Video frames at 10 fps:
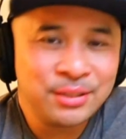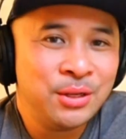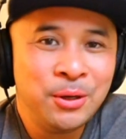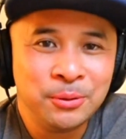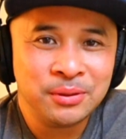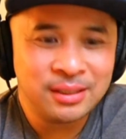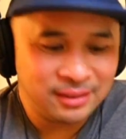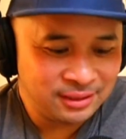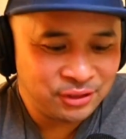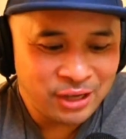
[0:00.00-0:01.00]
knows
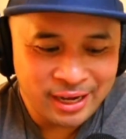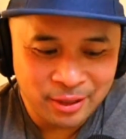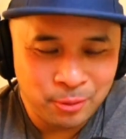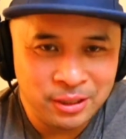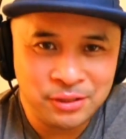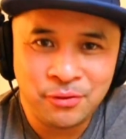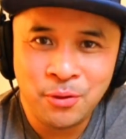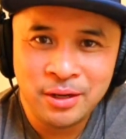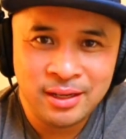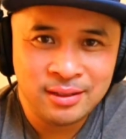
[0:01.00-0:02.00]
because it's tracking where his
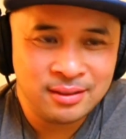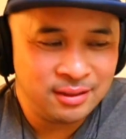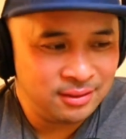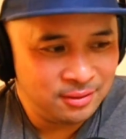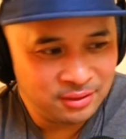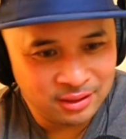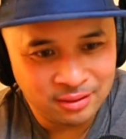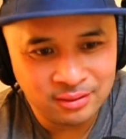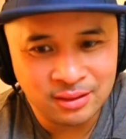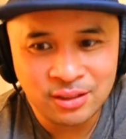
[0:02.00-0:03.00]
phone is and it knows that he
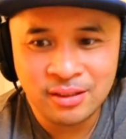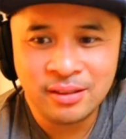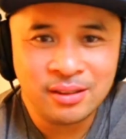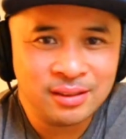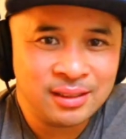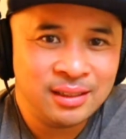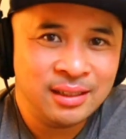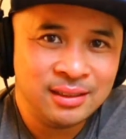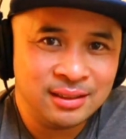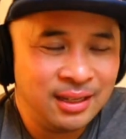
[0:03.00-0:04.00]
goes to church on Sundays.